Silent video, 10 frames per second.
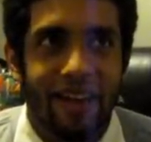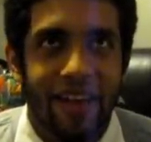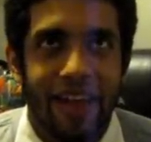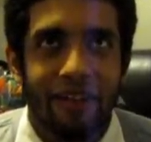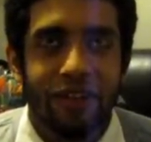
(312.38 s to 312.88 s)

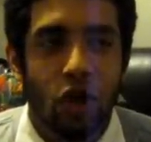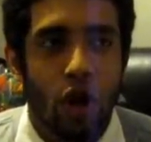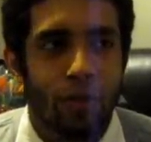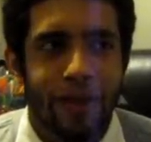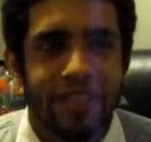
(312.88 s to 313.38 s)
it only
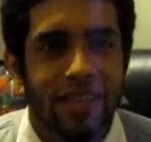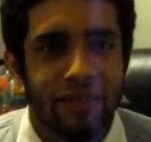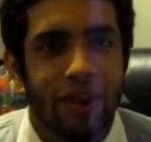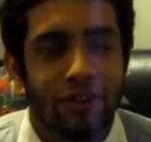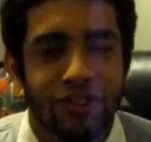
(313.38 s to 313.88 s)
charted like
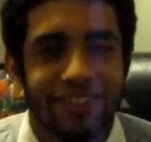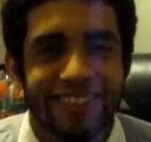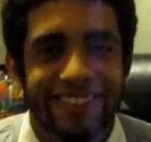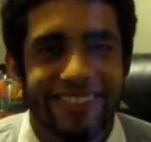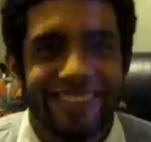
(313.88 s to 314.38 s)
700
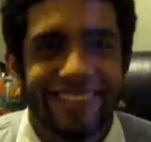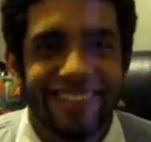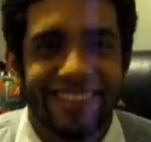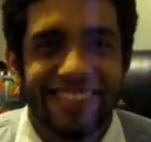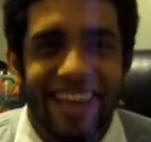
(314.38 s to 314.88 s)

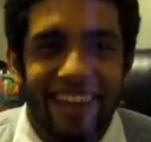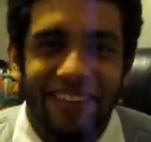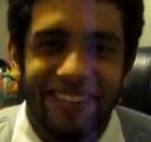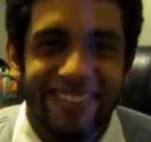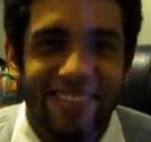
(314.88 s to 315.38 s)

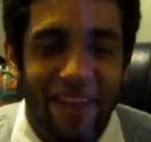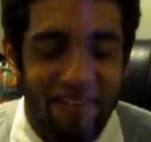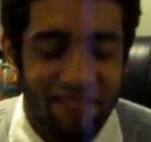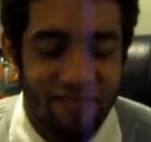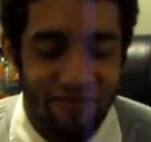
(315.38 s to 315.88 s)
sales,
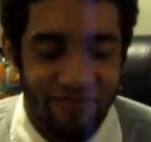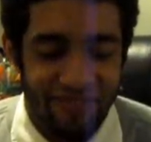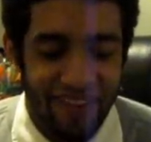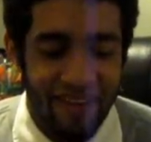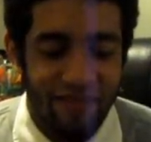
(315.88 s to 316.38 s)
and
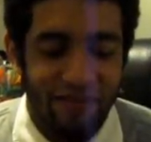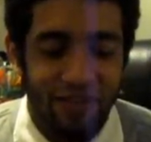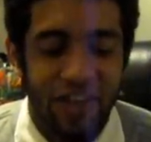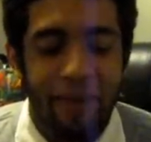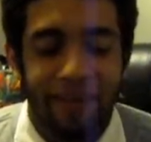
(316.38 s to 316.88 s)
even
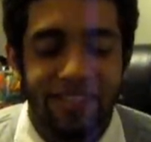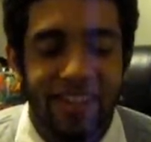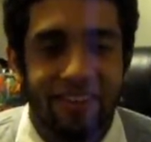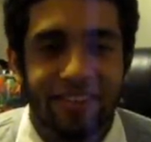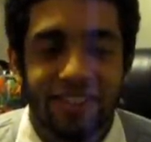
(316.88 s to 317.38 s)
for Japanese
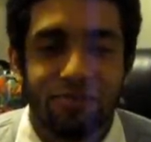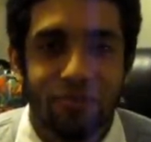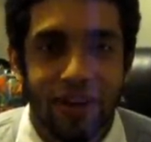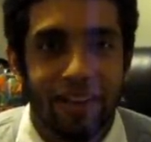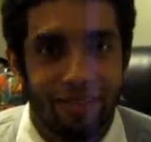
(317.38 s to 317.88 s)
standards is
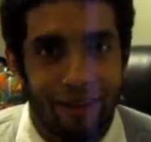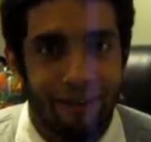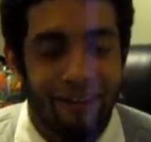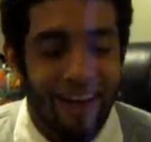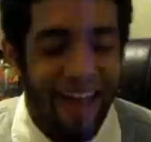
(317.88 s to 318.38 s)
pretty low.